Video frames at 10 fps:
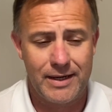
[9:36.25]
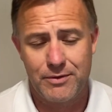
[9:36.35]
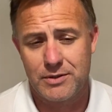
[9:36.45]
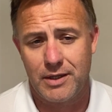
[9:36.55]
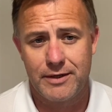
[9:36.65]
and
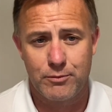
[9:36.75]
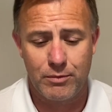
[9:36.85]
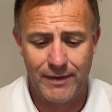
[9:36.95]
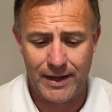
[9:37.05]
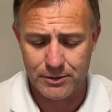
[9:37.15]
there's a lot of different
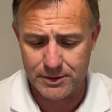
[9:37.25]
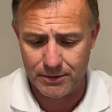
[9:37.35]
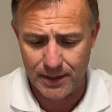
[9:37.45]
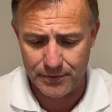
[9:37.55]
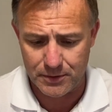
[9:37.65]
providers that
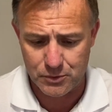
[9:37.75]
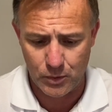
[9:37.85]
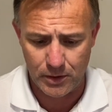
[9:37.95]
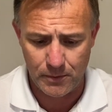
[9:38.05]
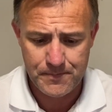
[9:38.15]
are out there as
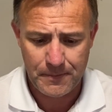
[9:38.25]
well.